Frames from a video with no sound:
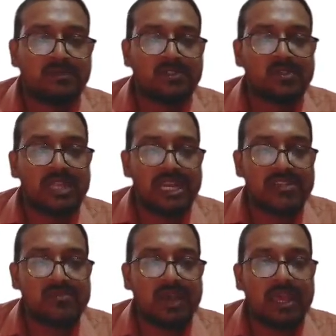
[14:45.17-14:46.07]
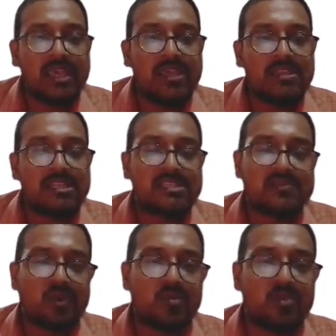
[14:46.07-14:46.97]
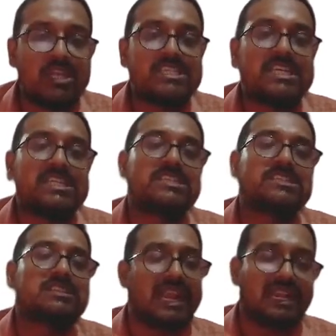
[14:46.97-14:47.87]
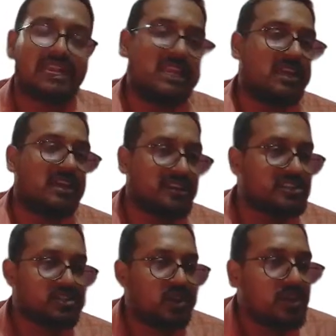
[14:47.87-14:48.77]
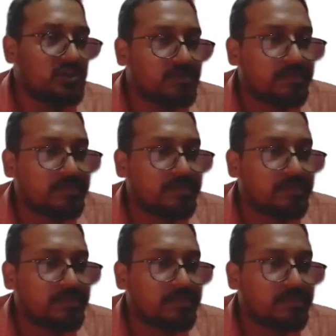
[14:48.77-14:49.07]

So that is why this formula changes slightly. Understood?